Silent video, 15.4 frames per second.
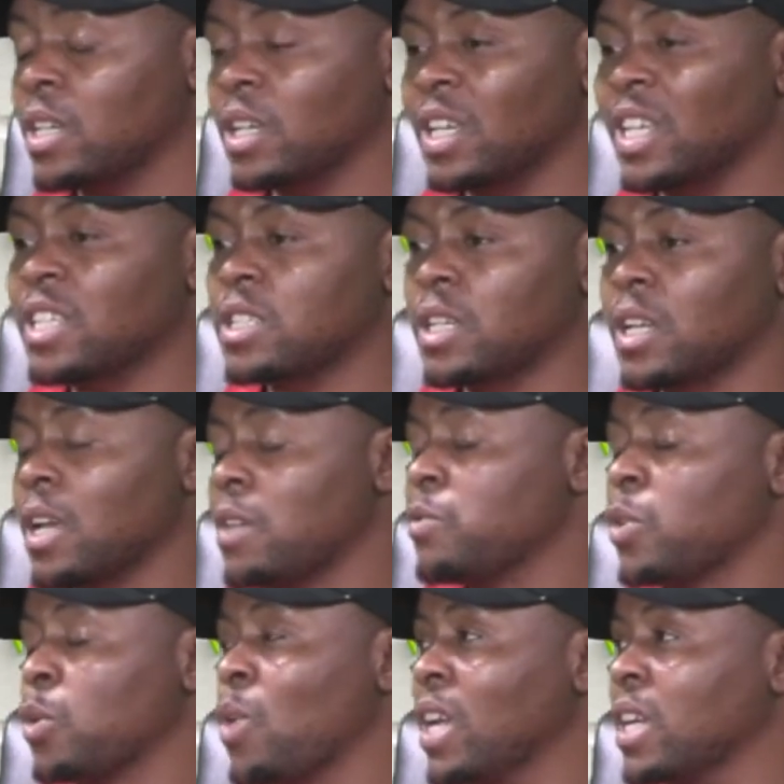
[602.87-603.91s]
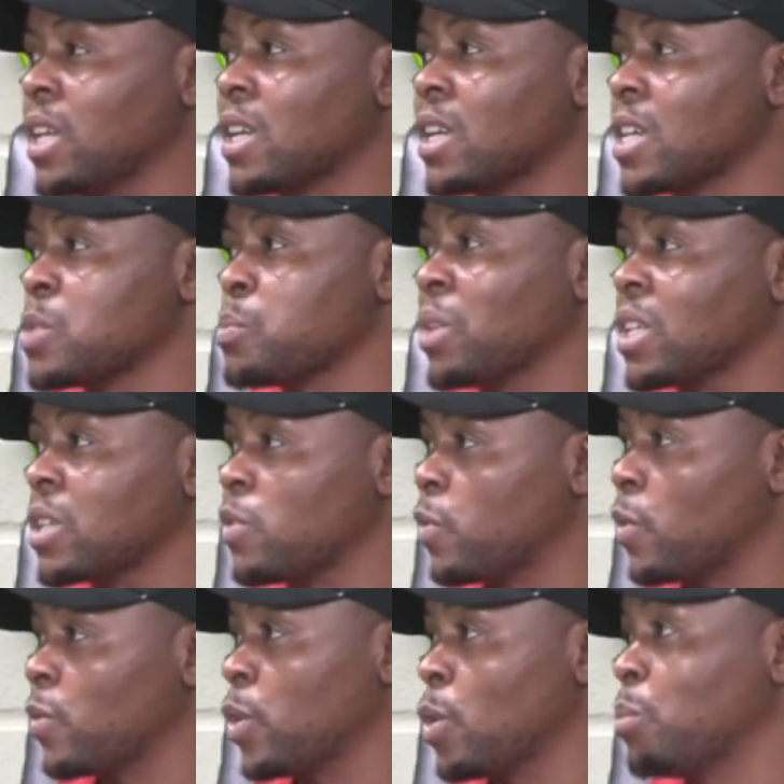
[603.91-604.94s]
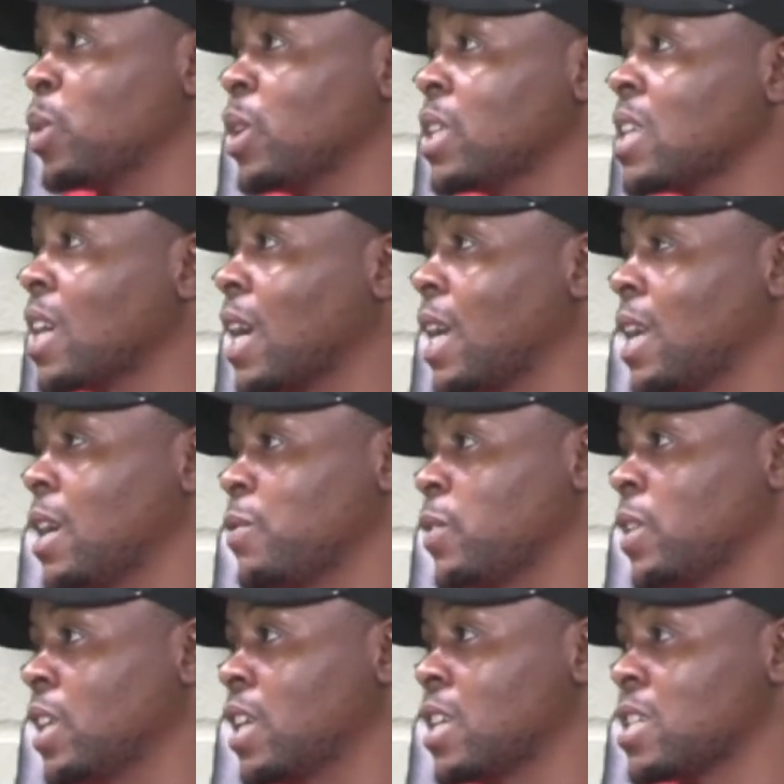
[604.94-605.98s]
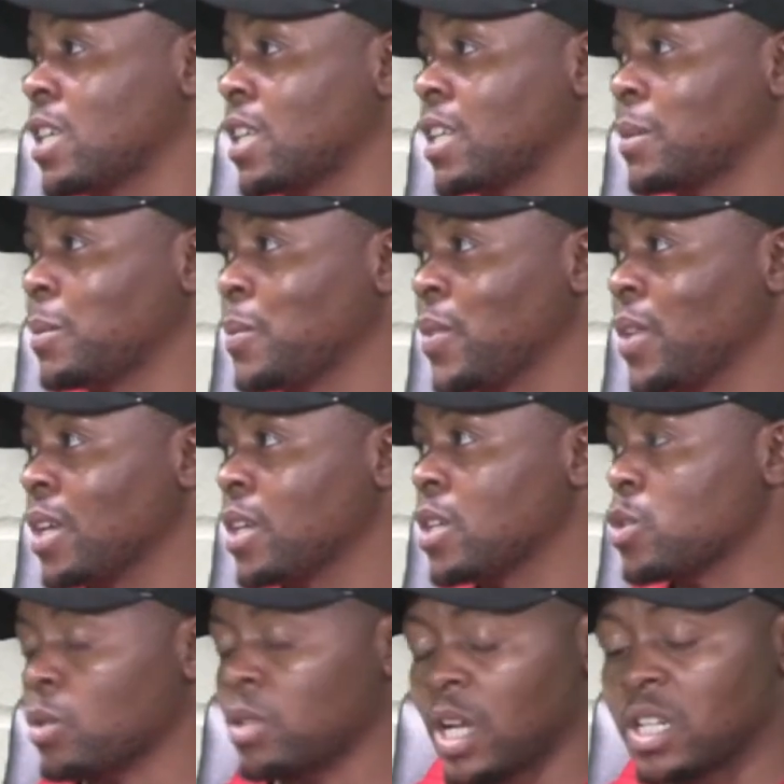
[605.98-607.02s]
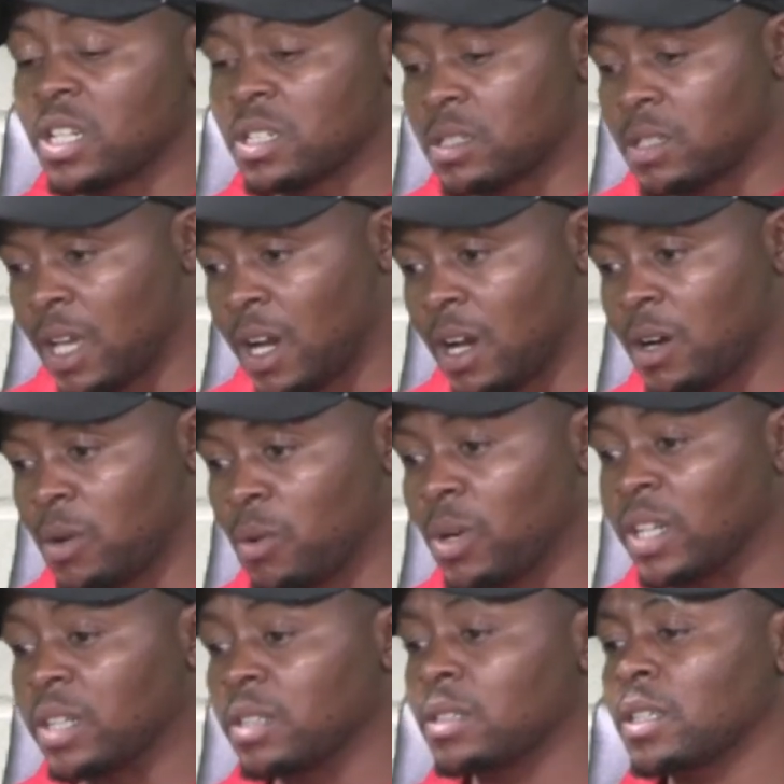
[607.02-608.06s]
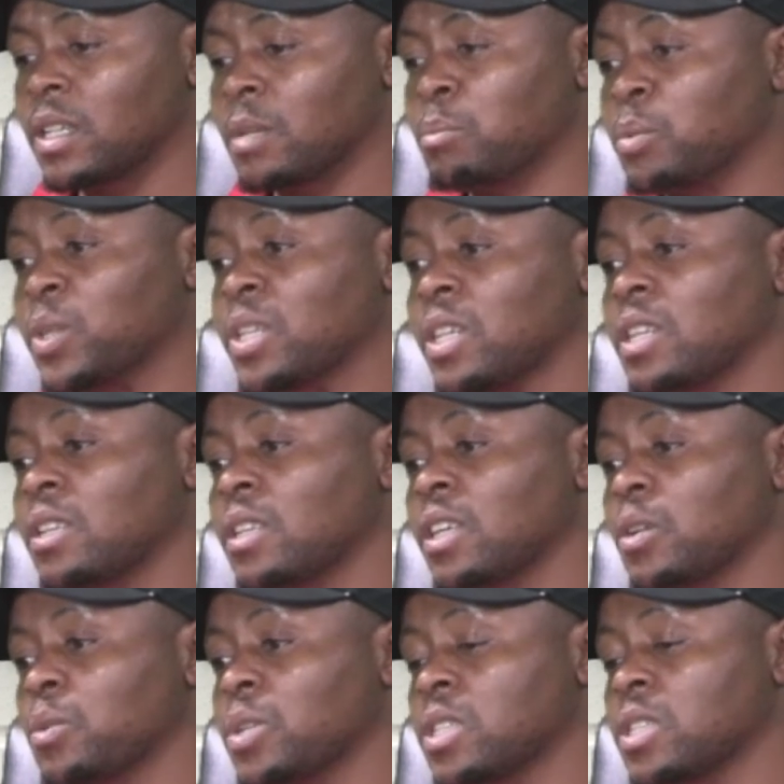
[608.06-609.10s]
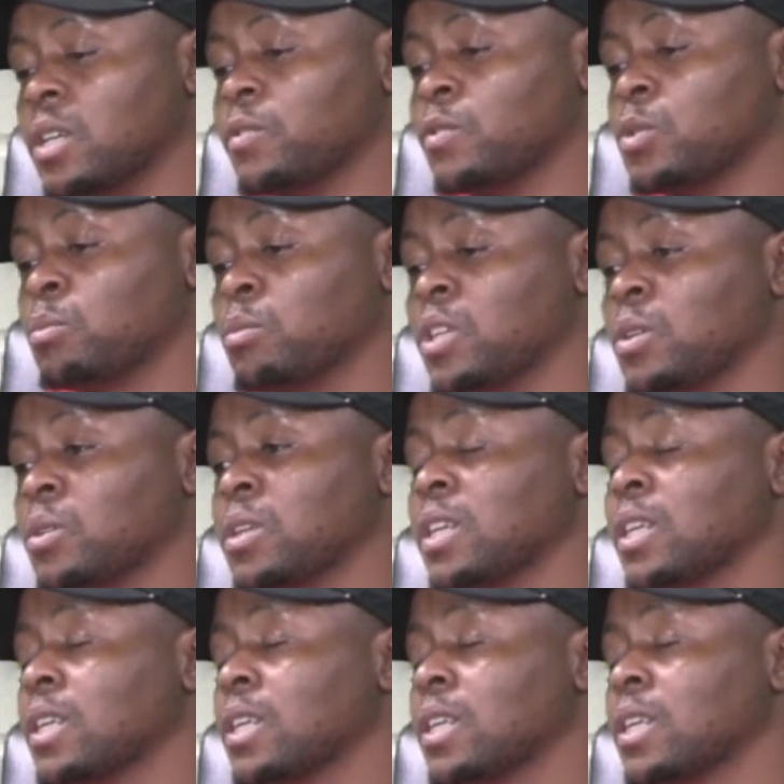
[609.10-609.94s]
each and everyone irrespective of your political affiliation. So that is one important thing which have to be noted.